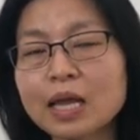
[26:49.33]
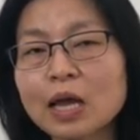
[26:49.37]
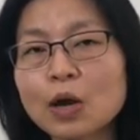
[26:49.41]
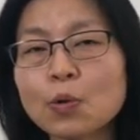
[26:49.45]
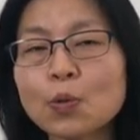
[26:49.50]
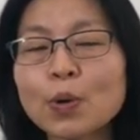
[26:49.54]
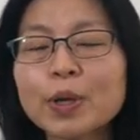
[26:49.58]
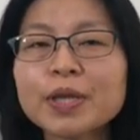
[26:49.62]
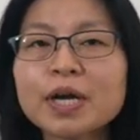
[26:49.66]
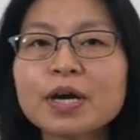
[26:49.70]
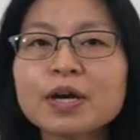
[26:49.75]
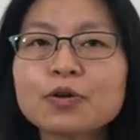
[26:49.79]

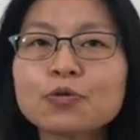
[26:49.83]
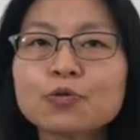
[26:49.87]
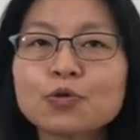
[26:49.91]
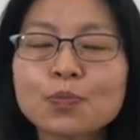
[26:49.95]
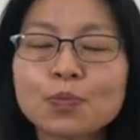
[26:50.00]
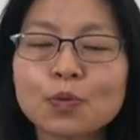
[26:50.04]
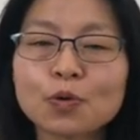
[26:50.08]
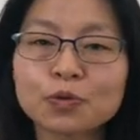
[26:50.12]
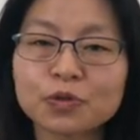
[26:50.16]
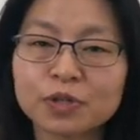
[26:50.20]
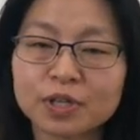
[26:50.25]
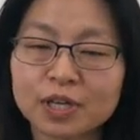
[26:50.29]
When I
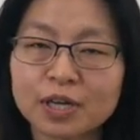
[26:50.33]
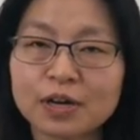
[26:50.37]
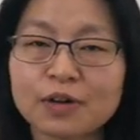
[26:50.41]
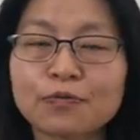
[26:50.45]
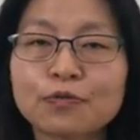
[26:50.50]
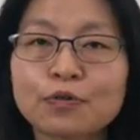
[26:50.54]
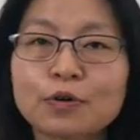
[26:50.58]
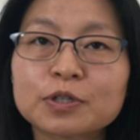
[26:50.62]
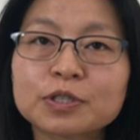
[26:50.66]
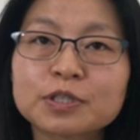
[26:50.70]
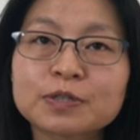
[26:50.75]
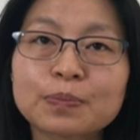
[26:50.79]
report the uh,
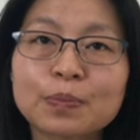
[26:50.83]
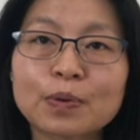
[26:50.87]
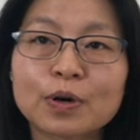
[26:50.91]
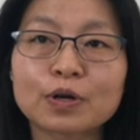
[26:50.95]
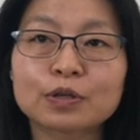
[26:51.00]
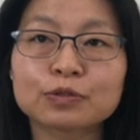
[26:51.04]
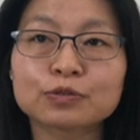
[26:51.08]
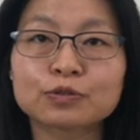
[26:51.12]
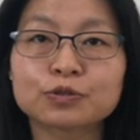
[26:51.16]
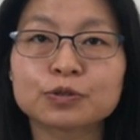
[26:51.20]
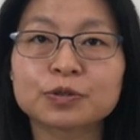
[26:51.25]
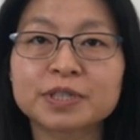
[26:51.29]
first
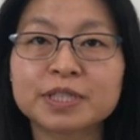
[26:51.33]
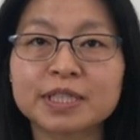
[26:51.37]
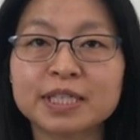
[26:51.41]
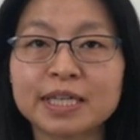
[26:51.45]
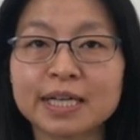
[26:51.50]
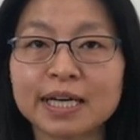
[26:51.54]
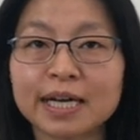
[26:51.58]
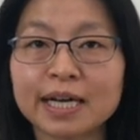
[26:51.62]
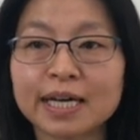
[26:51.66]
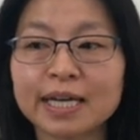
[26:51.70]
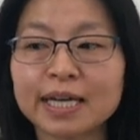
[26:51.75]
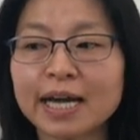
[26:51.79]
bug to the T
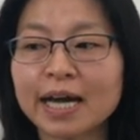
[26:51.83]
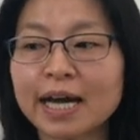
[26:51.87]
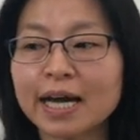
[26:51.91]
I,